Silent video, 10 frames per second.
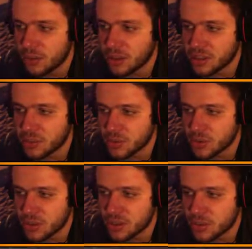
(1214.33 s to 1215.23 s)
My team is
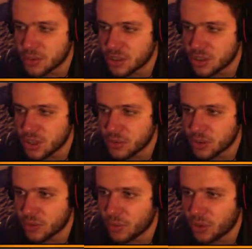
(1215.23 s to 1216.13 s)
doing some siege damage
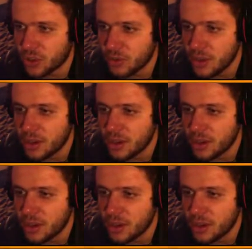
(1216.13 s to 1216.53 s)
on the bottom.